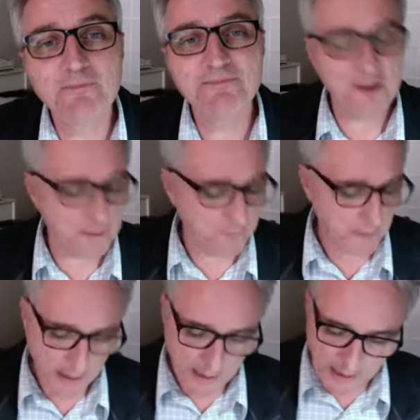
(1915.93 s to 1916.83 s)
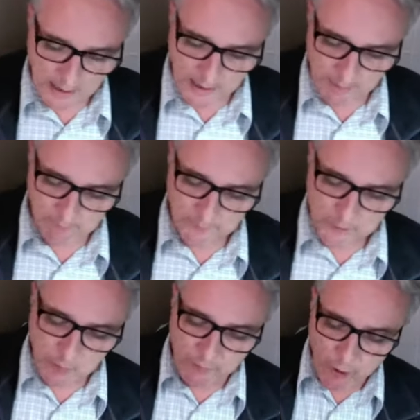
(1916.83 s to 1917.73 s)
Okay.
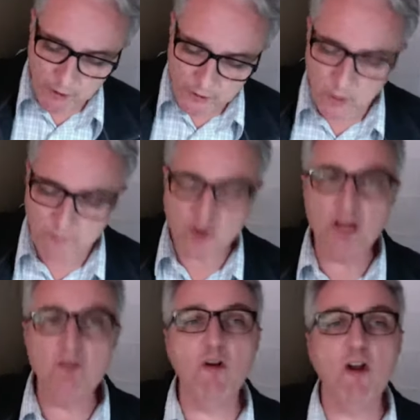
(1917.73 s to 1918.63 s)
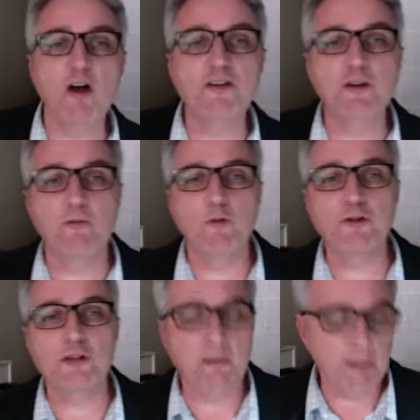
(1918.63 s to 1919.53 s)
So we've got a sort of a general idea of what's
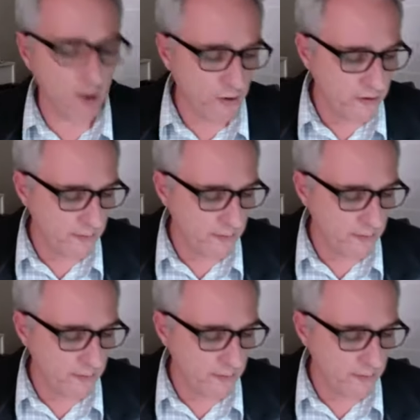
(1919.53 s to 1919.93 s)
going on in the